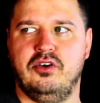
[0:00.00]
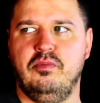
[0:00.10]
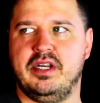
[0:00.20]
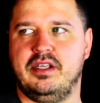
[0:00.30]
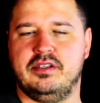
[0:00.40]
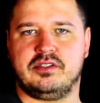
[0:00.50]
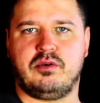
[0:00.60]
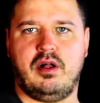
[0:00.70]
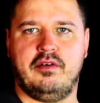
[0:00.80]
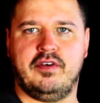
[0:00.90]
nobody is
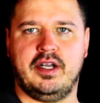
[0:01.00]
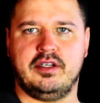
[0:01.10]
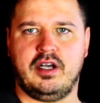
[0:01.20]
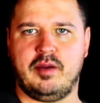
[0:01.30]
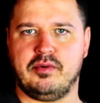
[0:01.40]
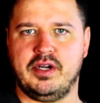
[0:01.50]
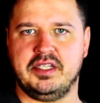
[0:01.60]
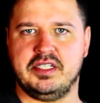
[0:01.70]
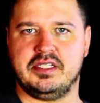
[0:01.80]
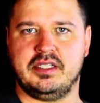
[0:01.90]
qualified to operate
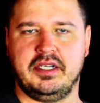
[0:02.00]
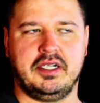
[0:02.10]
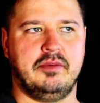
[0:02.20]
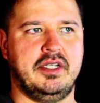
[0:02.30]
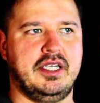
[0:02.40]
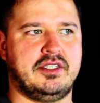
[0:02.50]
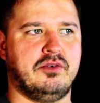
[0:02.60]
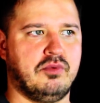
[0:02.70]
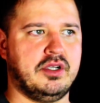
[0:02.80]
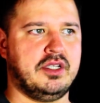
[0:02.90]
this thing. I mean, that's
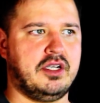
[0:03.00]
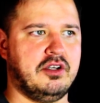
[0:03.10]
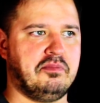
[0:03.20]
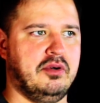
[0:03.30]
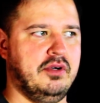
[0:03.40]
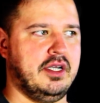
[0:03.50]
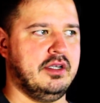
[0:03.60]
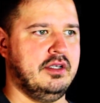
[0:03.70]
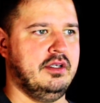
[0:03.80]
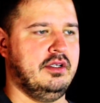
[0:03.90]
a really good point.
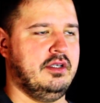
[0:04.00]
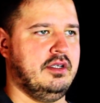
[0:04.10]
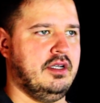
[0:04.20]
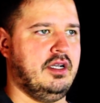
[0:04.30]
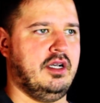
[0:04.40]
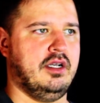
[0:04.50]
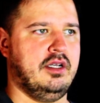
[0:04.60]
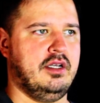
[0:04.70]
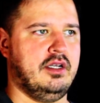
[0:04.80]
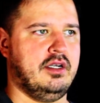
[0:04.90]
Huh.
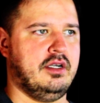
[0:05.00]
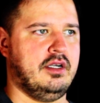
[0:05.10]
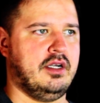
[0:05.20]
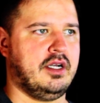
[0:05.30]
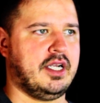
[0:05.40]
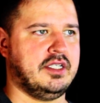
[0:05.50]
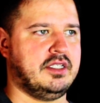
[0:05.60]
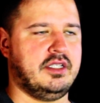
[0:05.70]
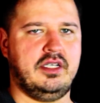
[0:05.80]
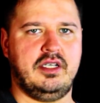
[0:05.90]
I guess
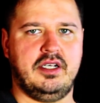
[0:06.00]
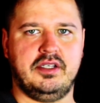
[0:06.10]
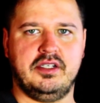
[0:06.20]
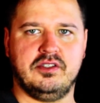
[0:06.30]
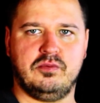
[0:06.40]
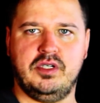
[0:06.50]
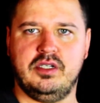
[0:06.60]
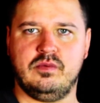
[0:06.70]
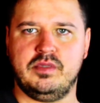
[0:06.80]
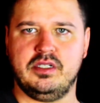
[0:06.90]
the aliens
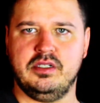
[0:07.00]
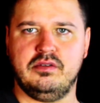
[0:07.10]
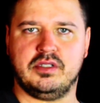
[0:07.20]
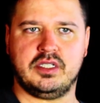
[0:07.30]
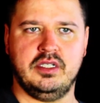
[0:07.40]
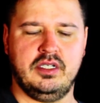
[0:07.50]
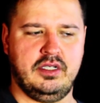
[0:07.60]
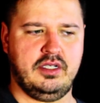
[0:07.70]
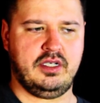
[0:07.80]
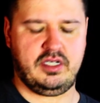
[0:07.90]
win and we lose.
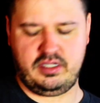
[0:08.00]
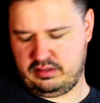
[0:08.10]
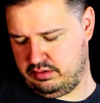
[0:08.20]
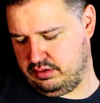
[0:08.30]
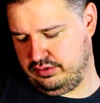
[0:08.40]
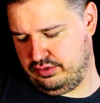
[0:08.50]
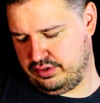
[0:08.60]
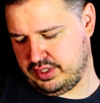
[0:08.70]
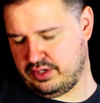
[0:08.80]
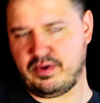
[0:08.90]
Huh.
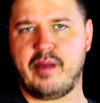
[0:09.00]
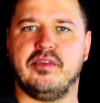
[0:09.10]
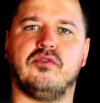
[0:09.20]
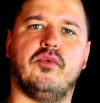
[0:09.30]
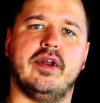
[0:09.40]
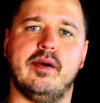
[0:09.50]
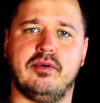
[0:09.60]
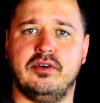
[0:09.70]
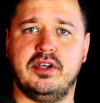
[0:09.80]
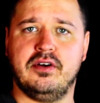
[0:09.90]
I'm going to wrap this one up
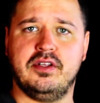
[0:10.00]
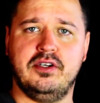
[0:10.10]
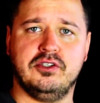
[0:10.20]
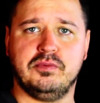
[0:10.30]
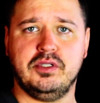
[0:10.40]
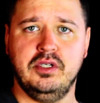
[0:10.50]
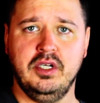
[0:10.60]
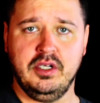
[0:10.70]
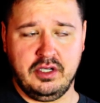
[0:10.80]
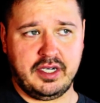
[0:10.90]
earlier than usual.
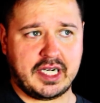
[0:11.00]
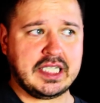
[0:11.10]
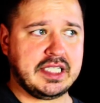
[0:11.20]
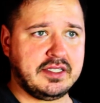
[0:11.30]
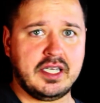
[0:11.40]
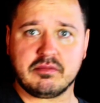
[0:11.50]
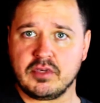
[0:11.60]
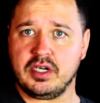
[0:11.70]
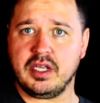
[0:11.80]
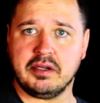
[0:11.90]
I guess that's it.
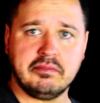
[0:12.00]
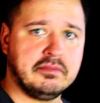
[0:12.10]
Good night.